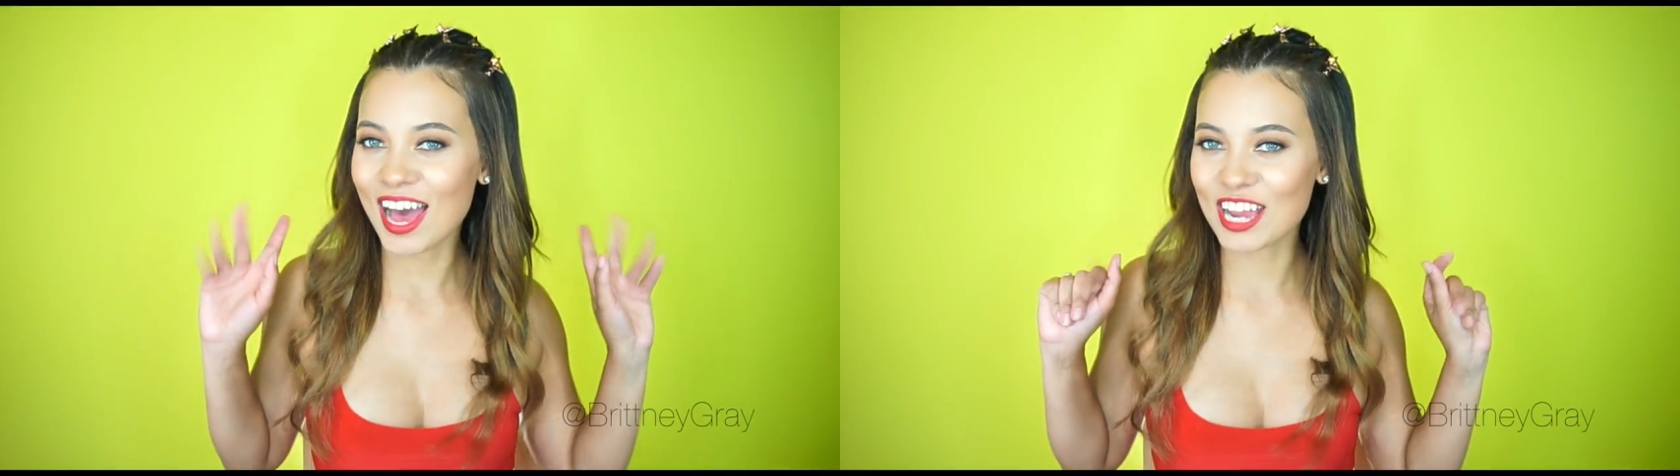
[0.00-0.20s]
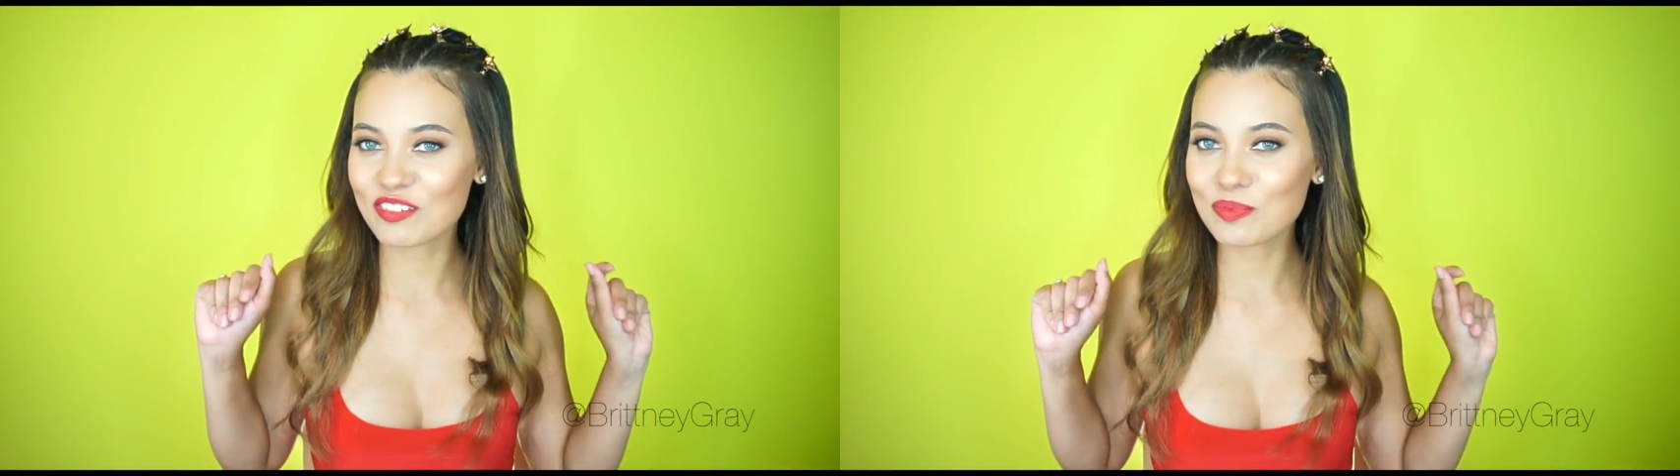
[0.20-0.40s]

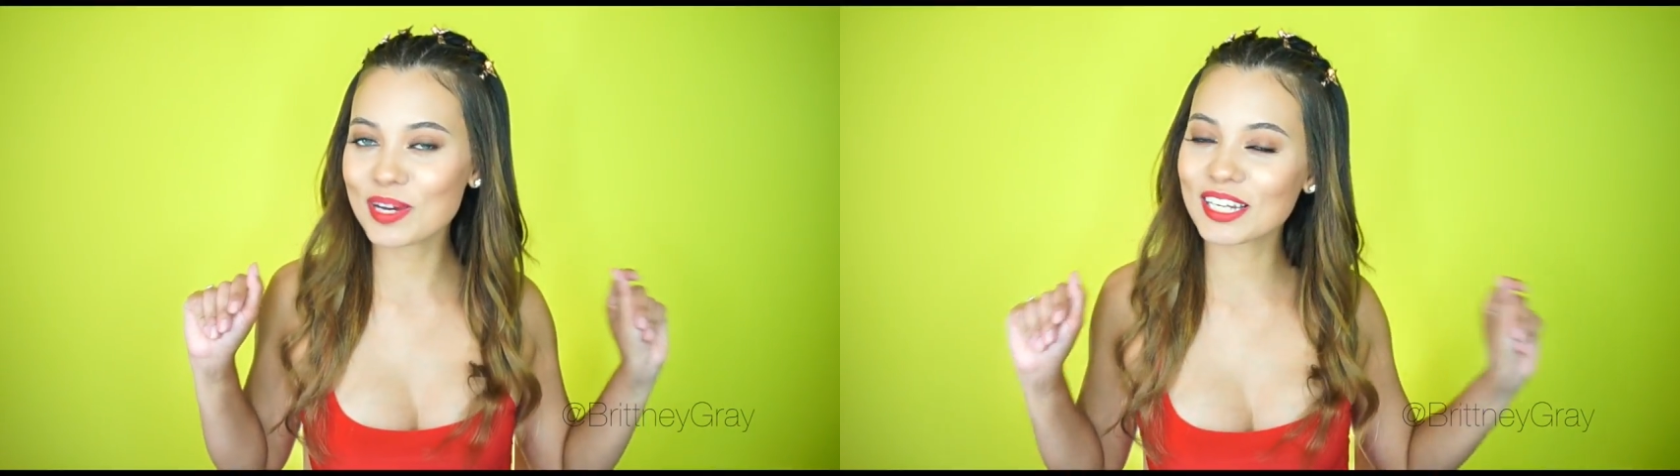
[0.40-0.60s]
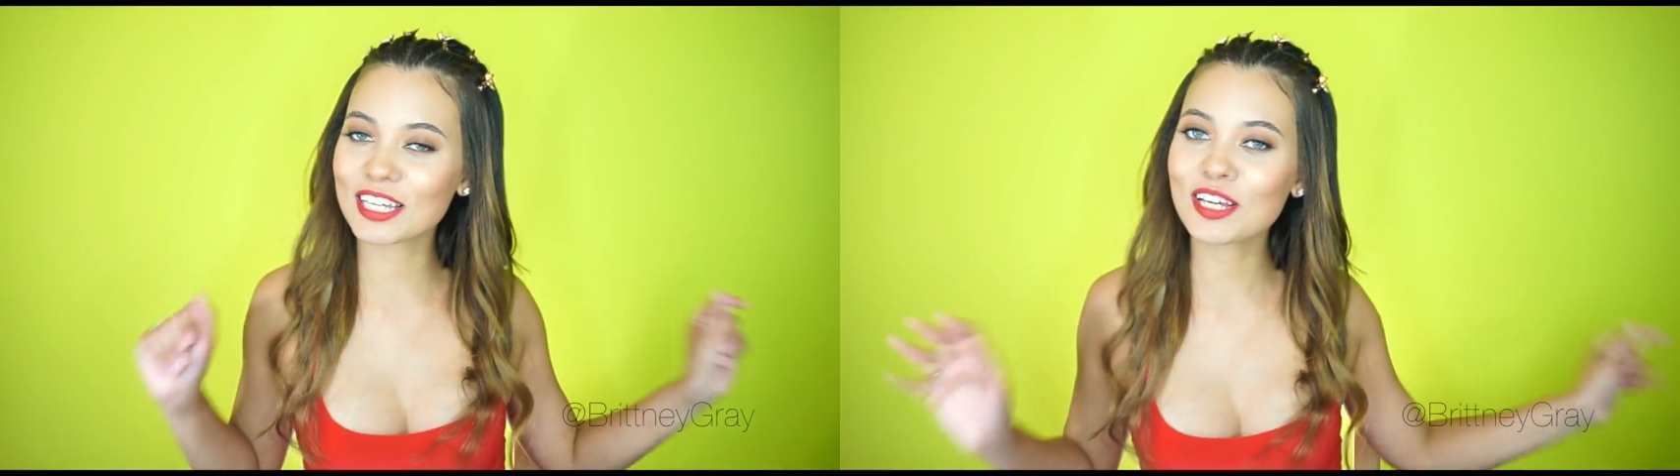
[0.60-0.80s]
Hi
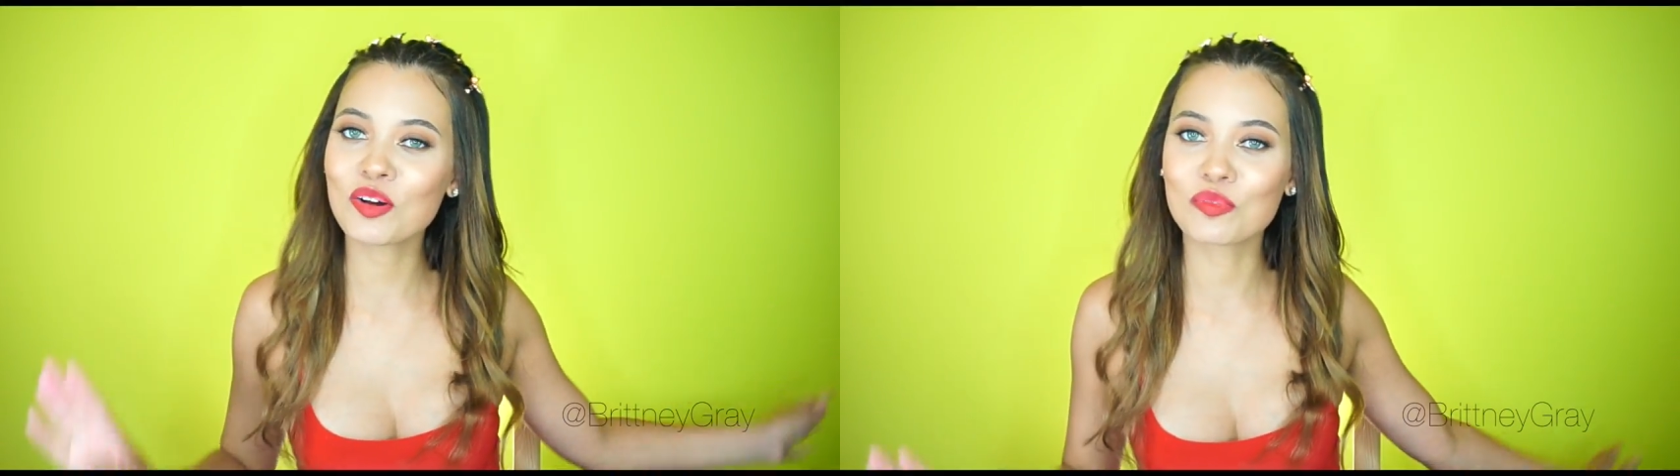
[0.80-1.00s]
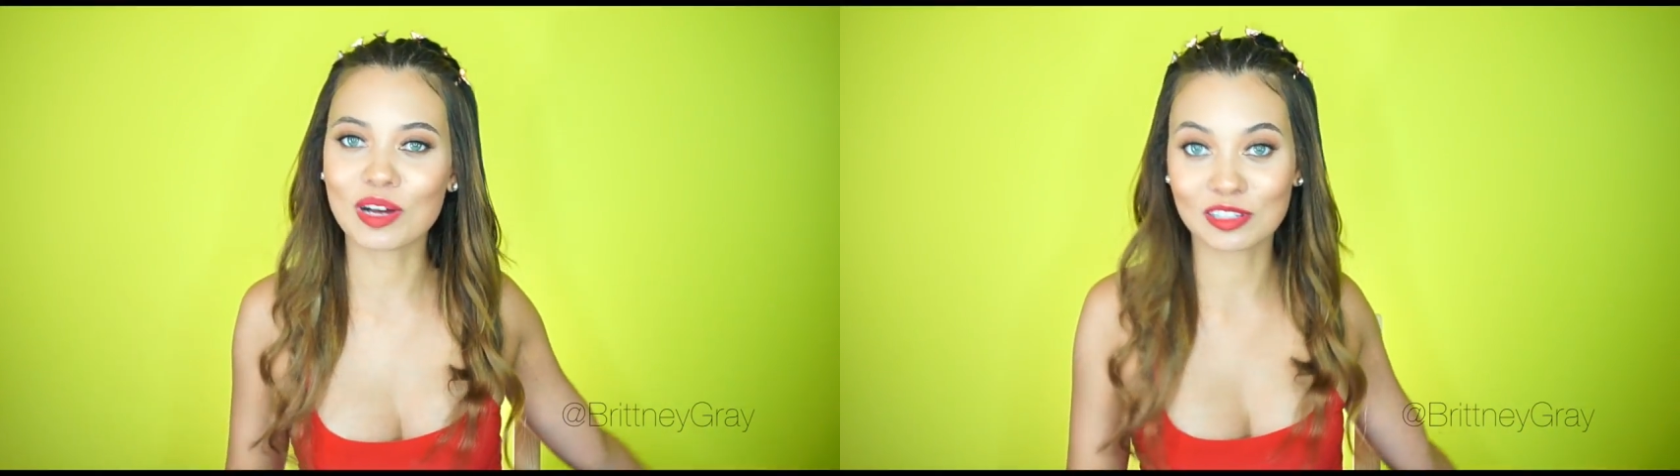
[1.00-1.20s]
everybody,
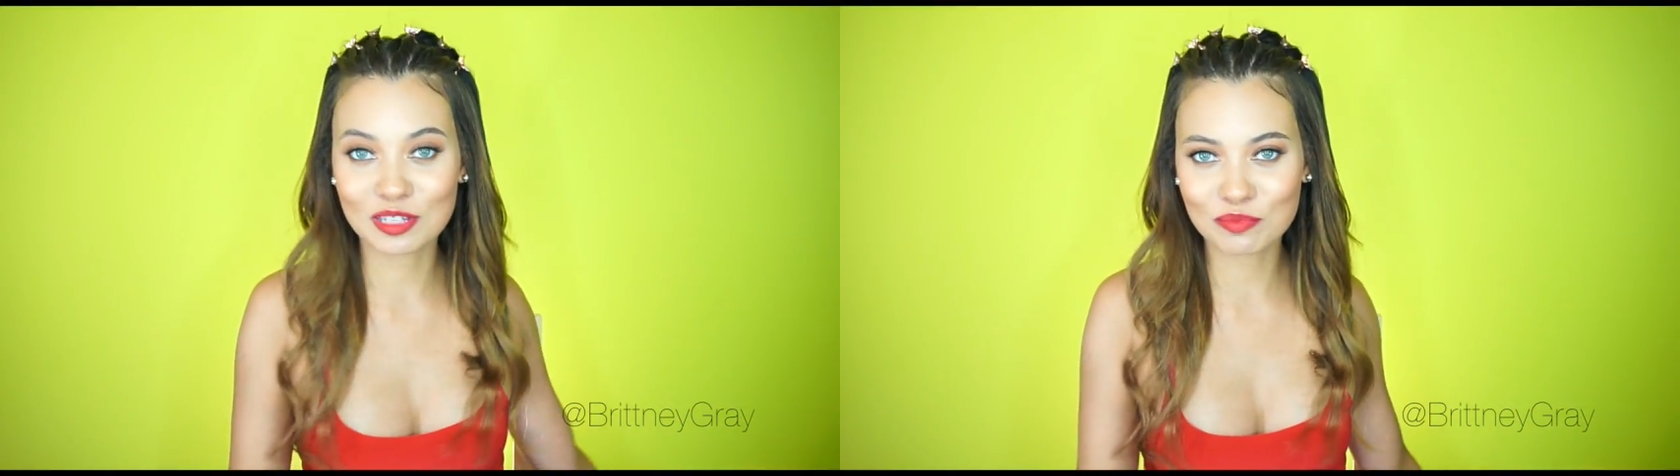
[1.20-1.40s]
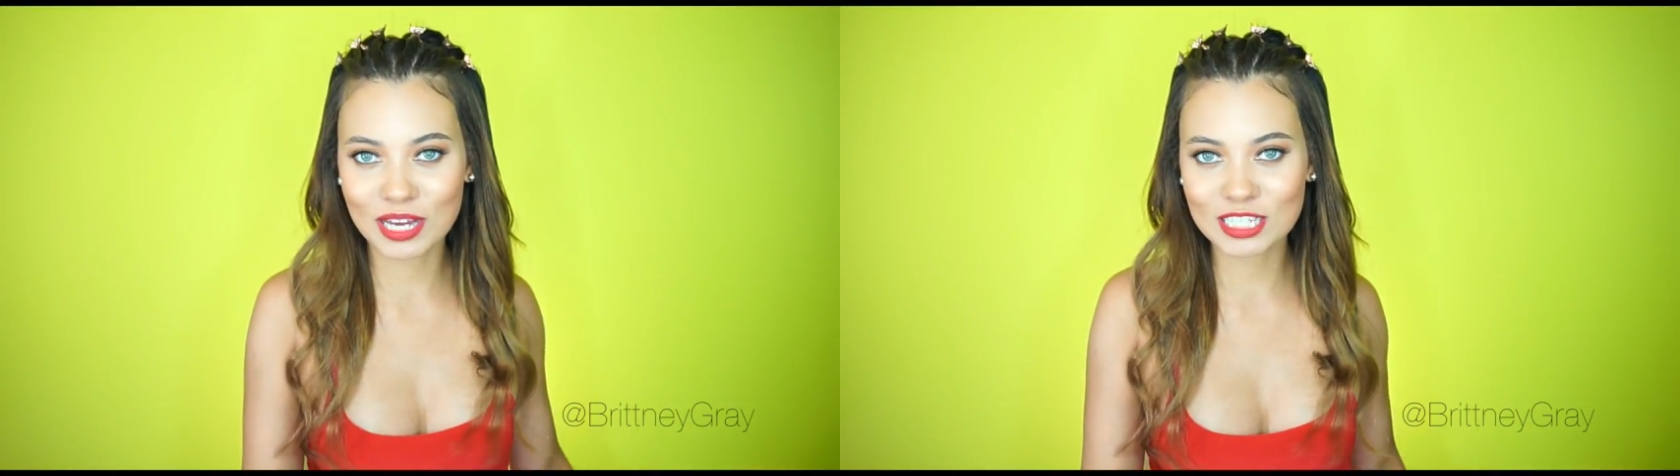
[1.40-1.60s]

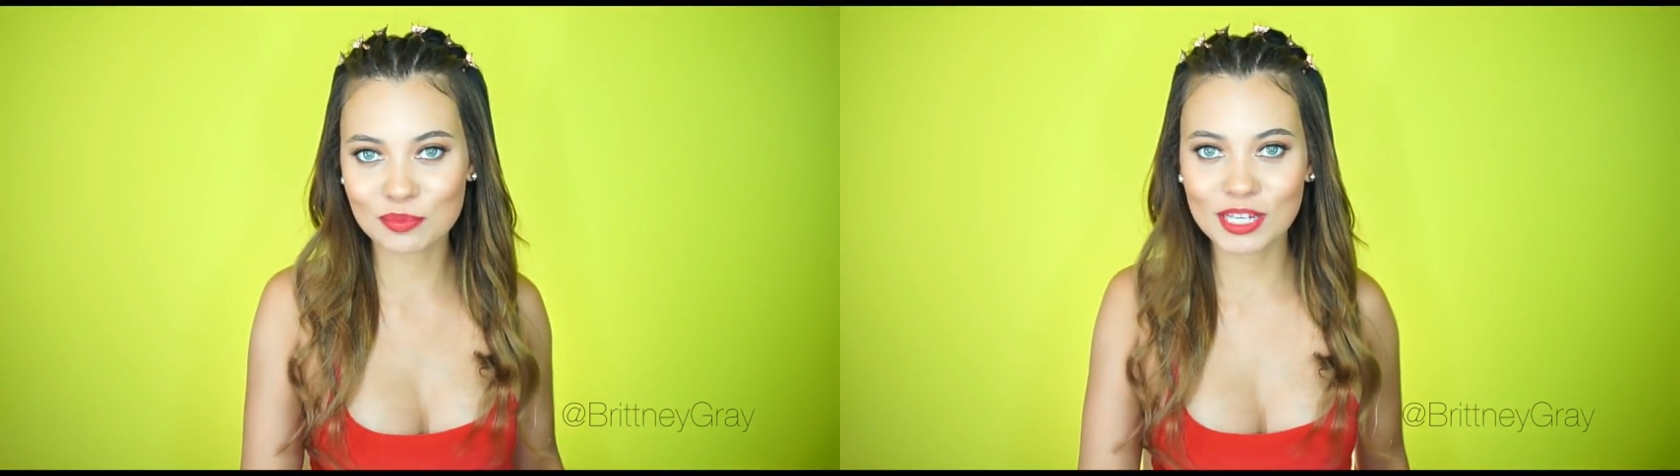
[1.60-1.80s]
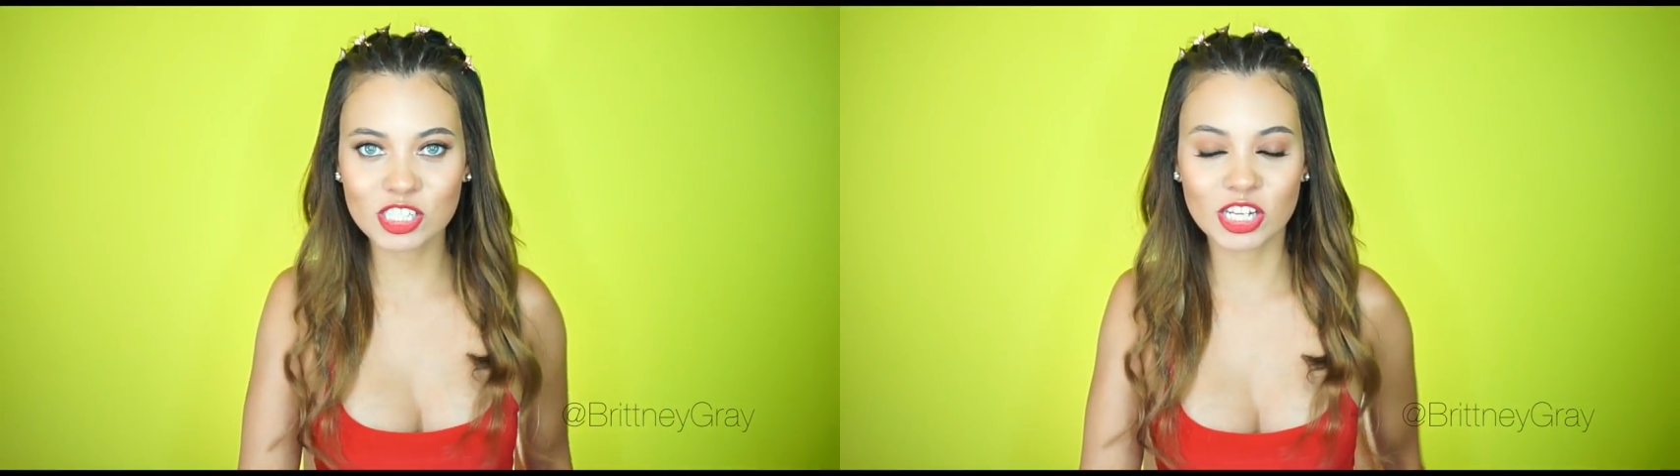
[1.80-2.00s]
welcome back
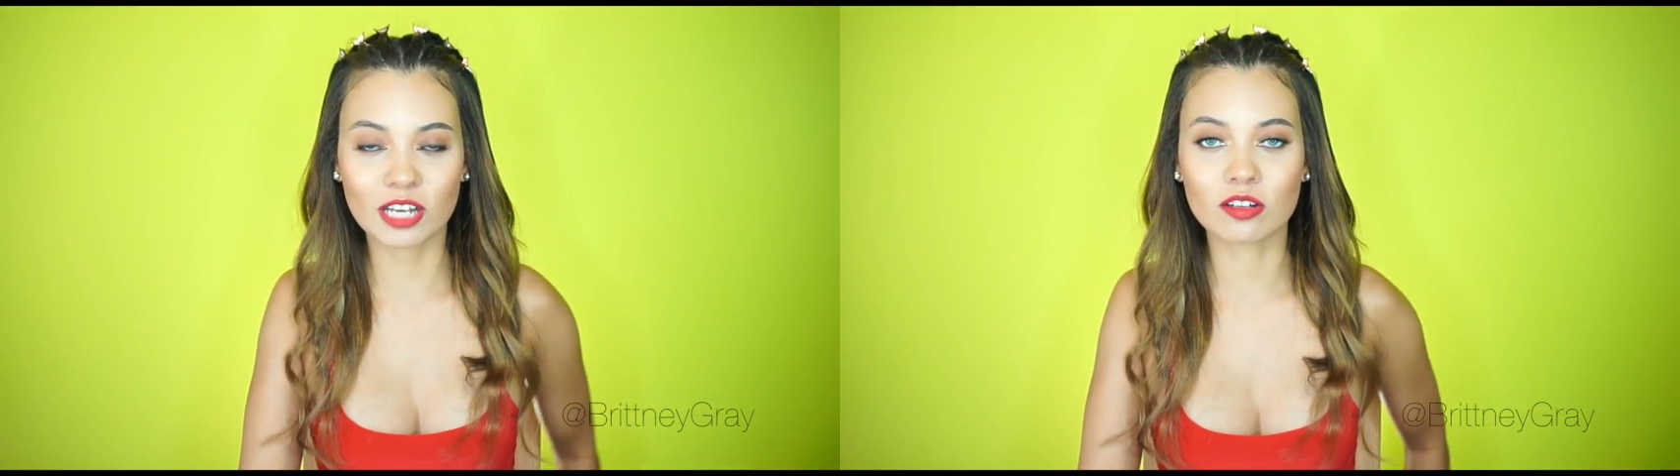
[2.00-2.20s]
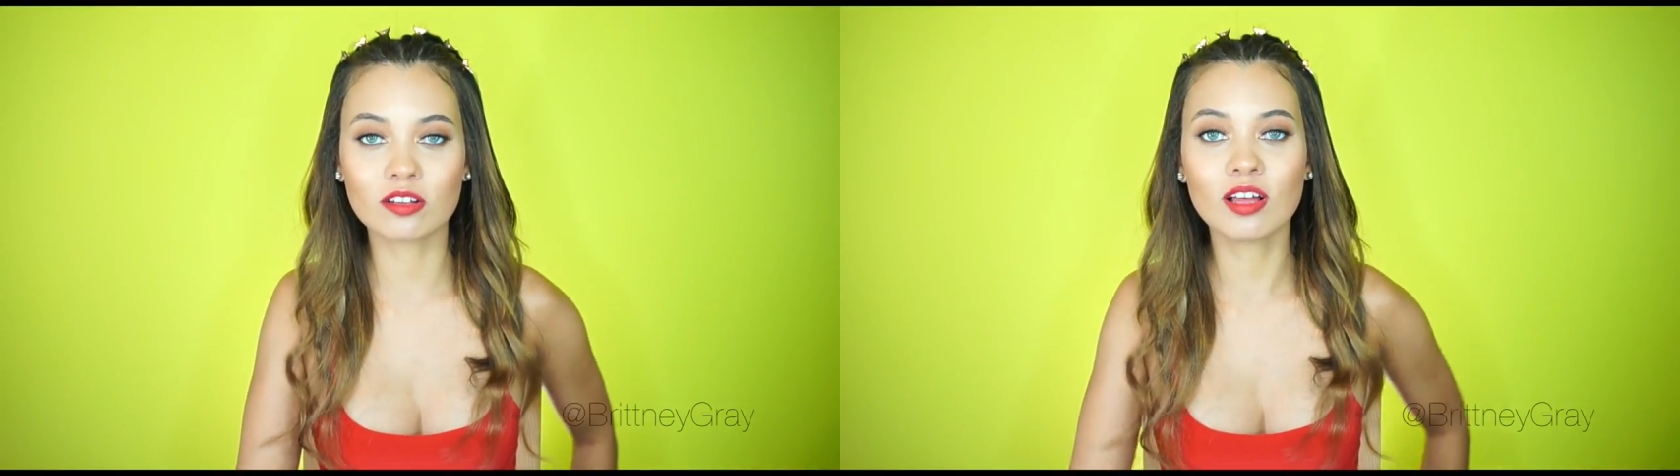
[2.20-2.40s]
to my
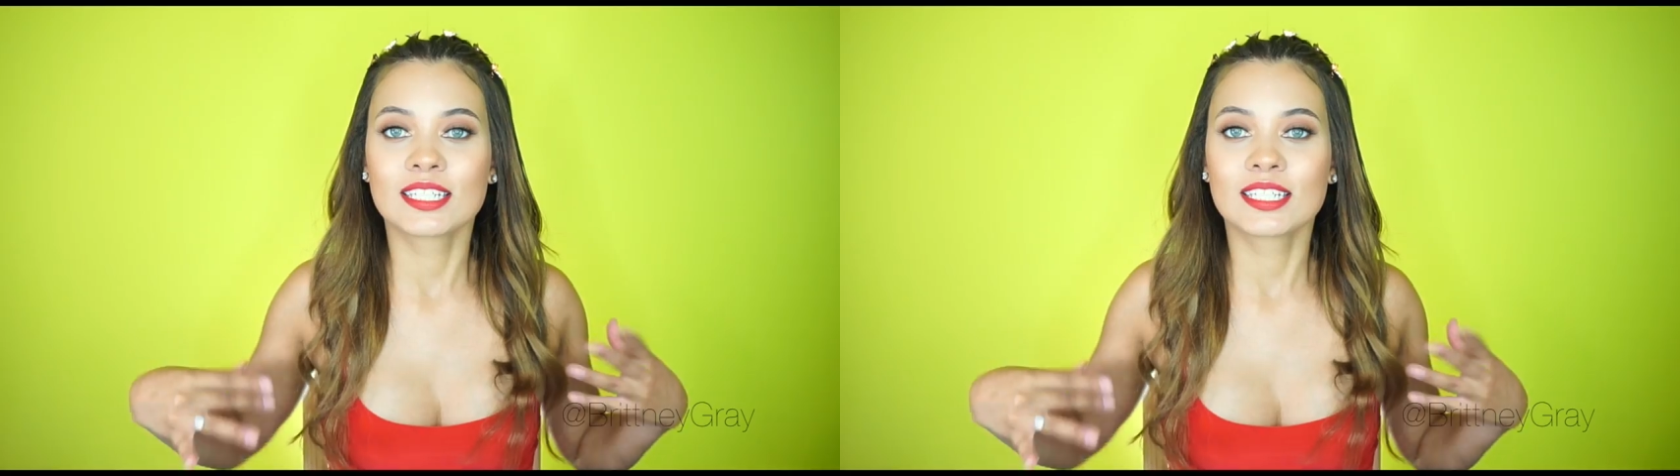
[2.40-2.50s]
channel.